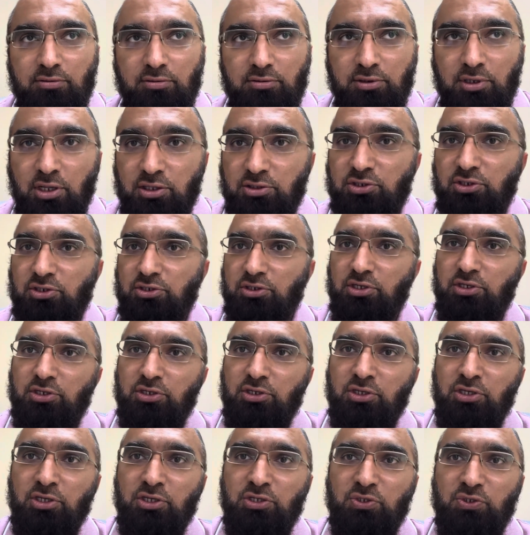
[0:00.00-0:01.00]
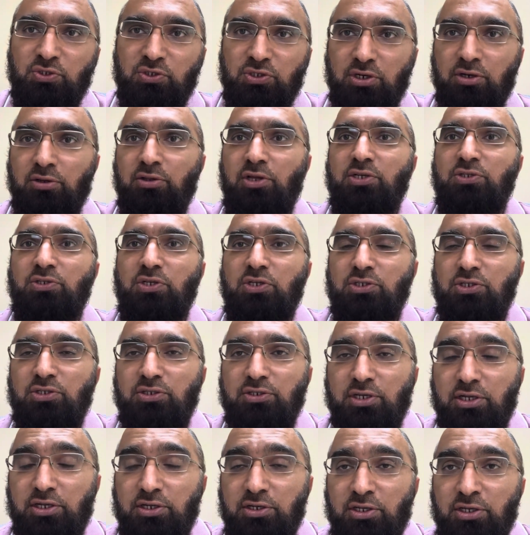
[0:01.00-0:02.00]
culture techniques, sterilization
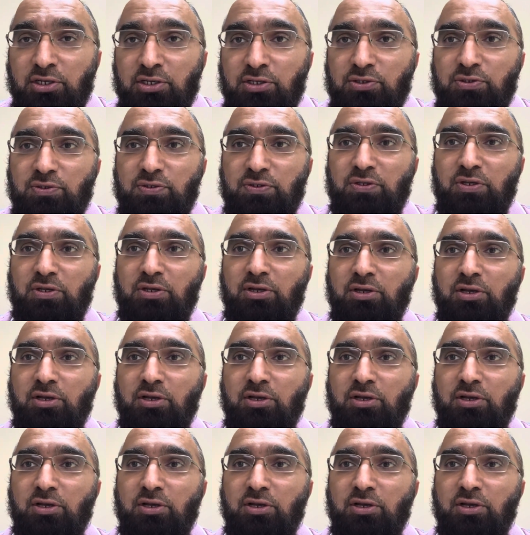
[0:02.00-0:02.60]
techniques,